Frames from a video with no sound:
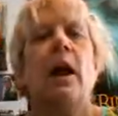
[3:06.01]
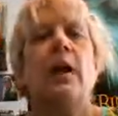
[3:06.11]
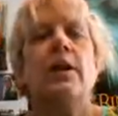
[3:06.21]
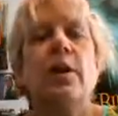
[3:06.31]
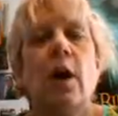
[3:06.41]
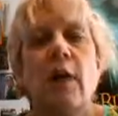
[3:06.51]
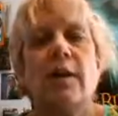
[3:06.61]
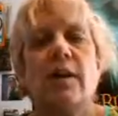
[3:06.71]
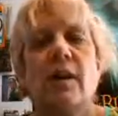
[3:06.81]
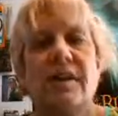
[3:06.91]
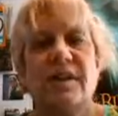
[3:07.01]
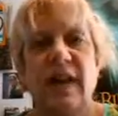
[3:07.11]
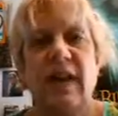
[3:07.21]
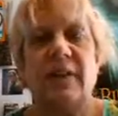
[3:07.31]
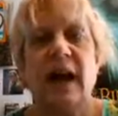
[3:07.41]
Another
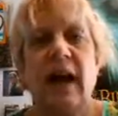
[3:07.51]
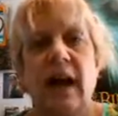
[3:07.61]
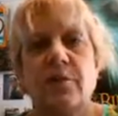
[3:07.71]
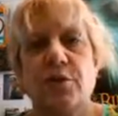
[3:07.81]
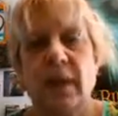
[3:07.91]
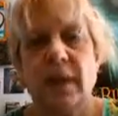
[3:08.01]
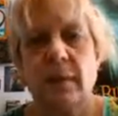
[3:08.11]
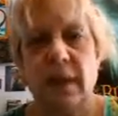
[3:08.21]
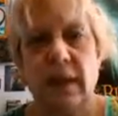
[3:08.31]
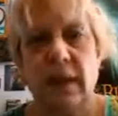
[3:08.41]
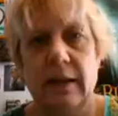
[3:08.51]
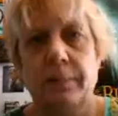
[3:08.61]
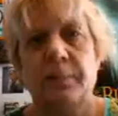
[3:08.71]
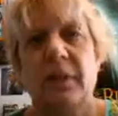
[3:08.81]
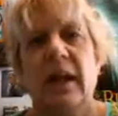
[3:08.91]
state that hydrogen can be
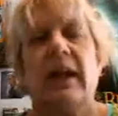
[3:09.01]
in